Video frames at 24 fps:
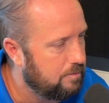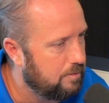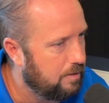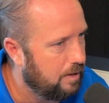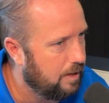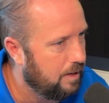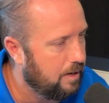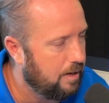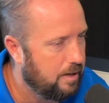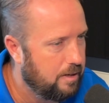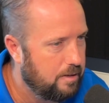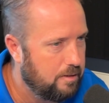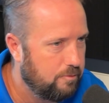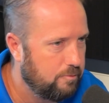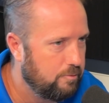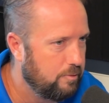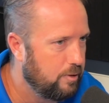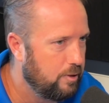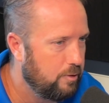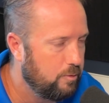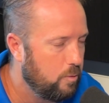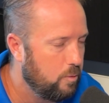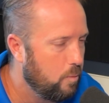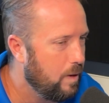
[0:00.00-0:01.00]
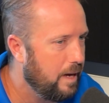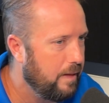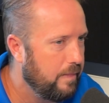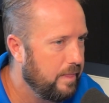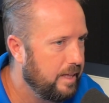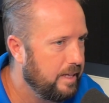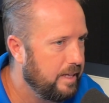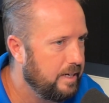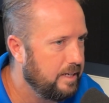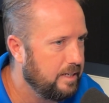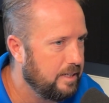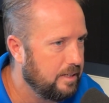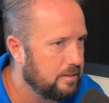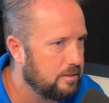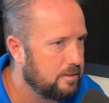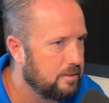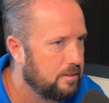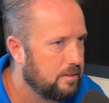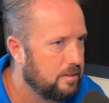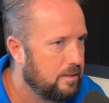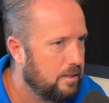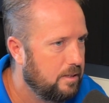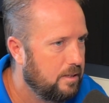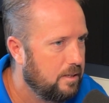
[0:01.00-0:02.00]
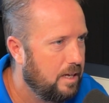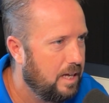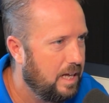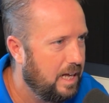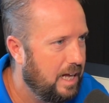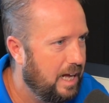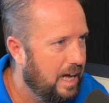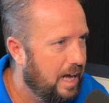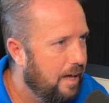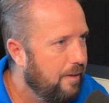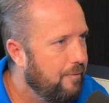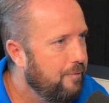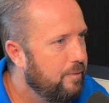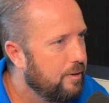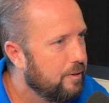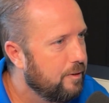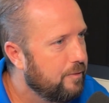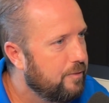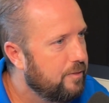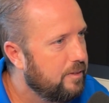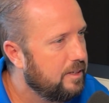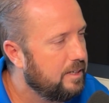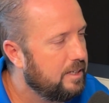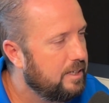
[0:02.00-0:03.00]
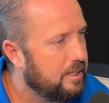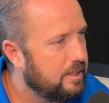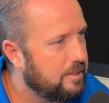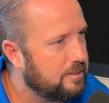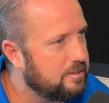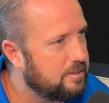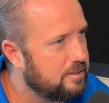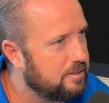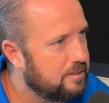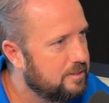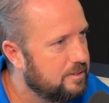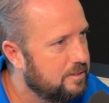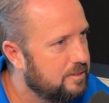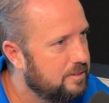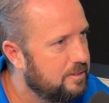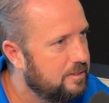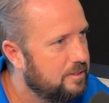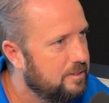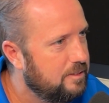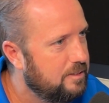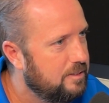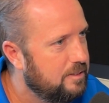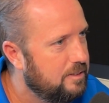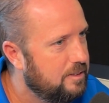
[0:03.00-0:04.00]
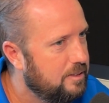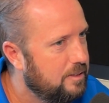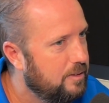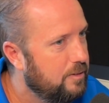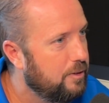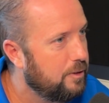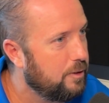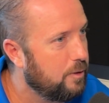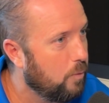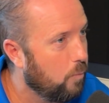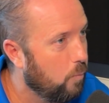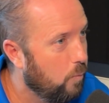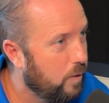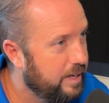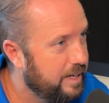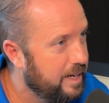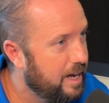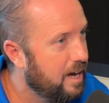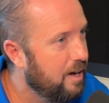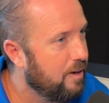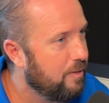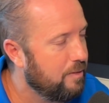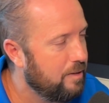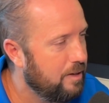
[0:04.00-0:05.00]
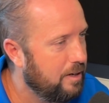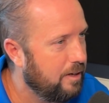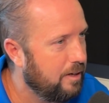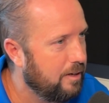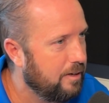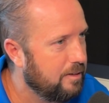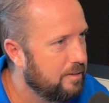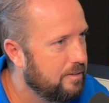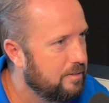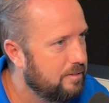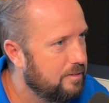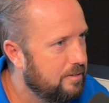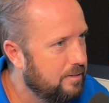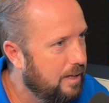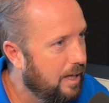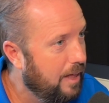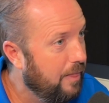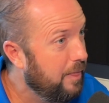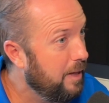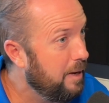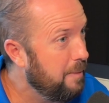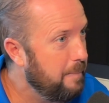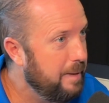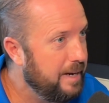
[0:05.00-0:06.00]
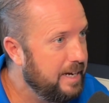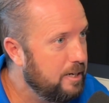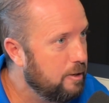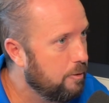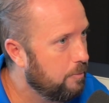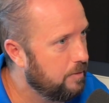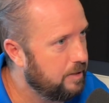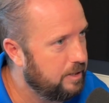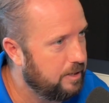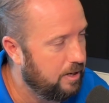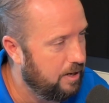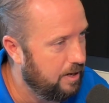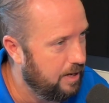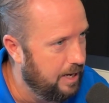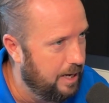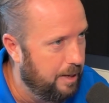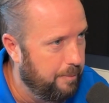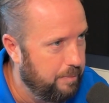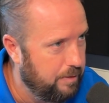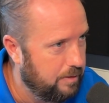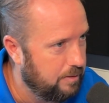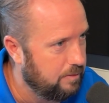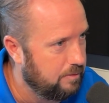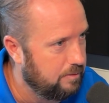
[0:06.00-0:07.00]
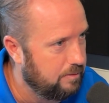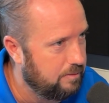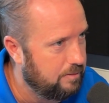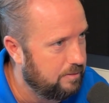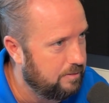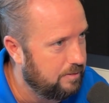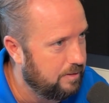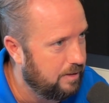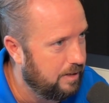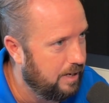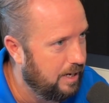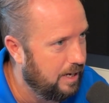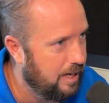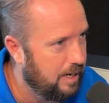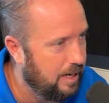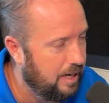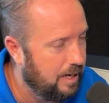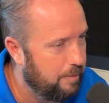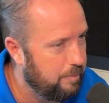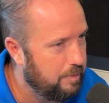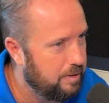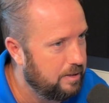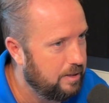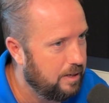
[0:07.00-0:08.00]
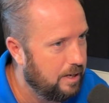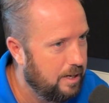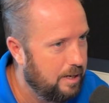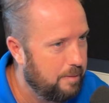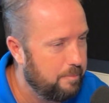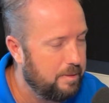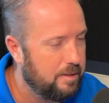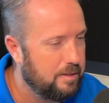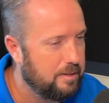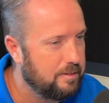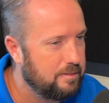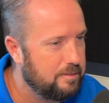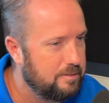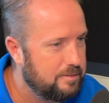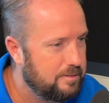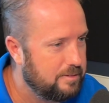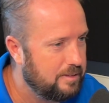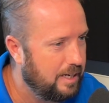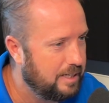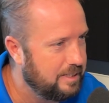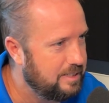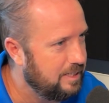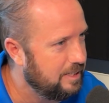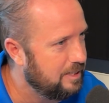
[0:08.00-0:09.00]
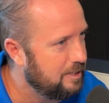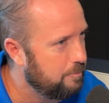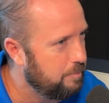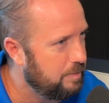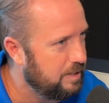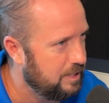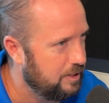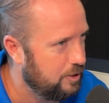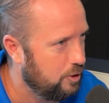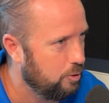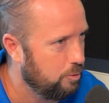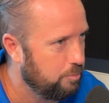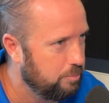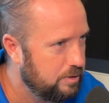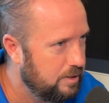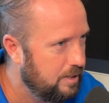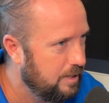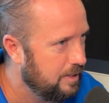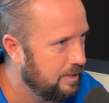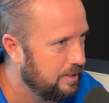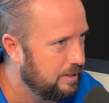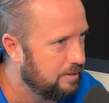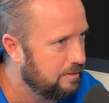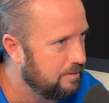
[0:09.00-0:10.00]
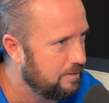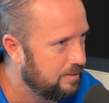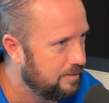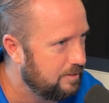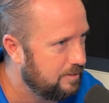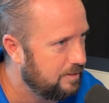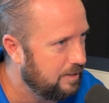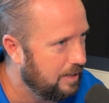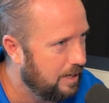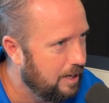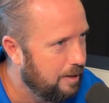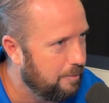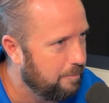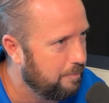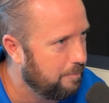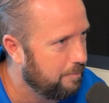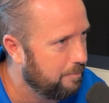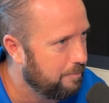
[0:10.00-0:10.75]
I, I don't know why that is. I fear things that are way out there that may or may not happen. Yeah. I, am a I'm a I tend to be a doomsday type.